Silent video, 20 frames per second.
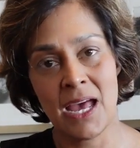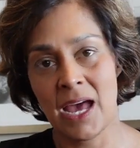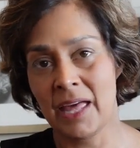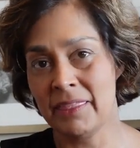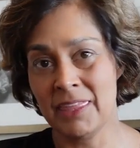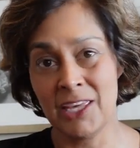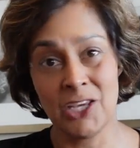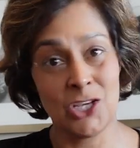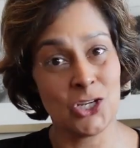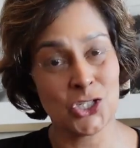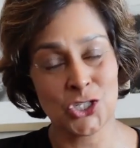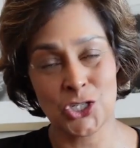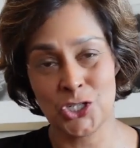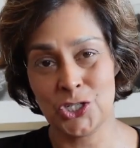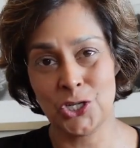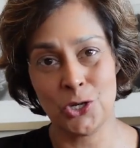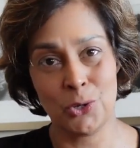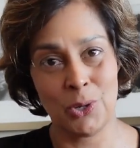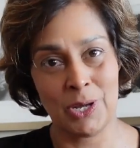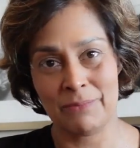I think you should
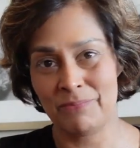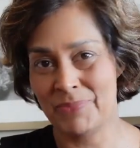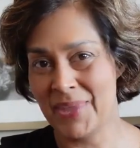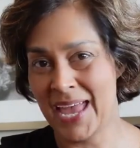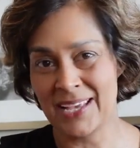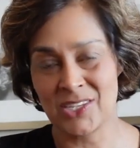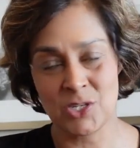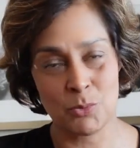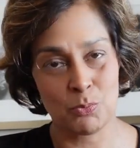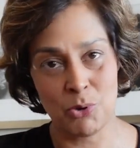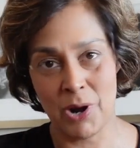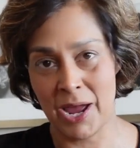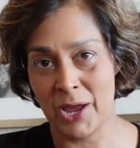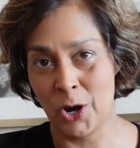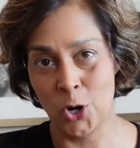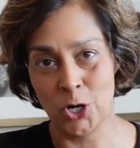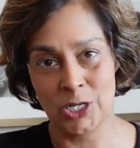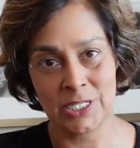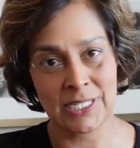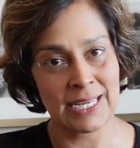do it as a
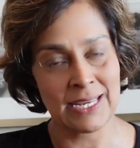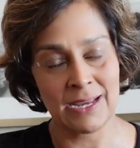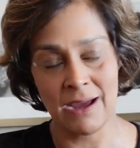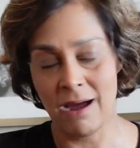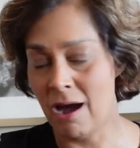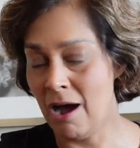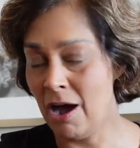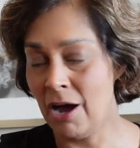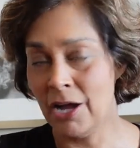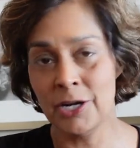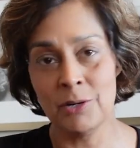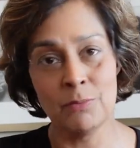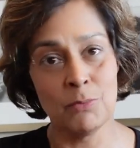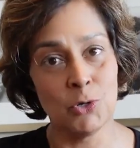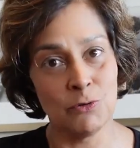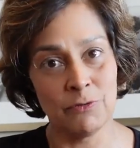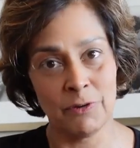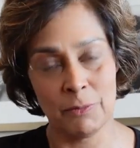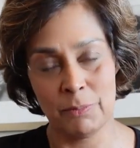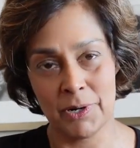priority,
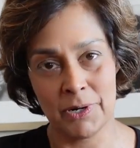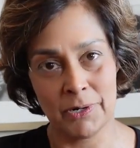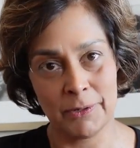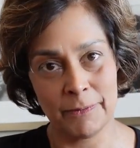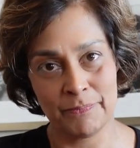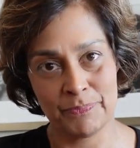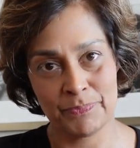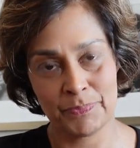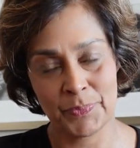unmovable.